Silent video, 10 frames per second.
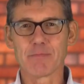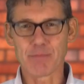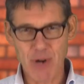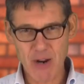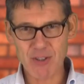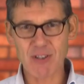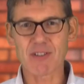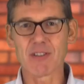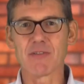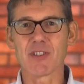Browse our
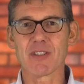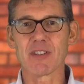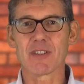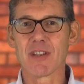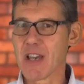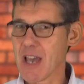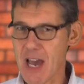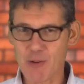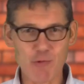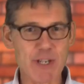services
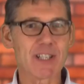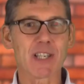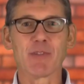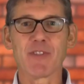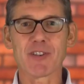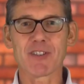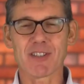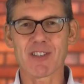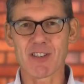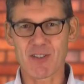and read some of our
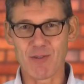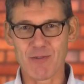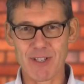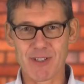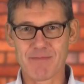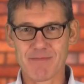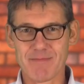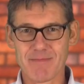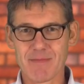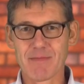success stories.
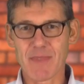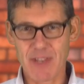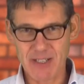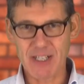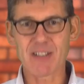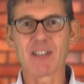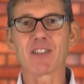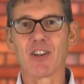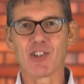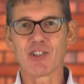Then get in
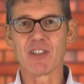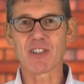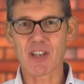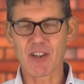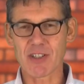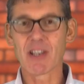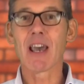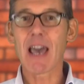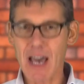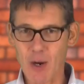touch to discuss
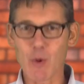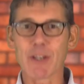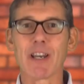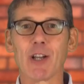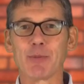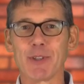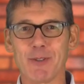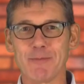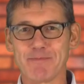how we can help you.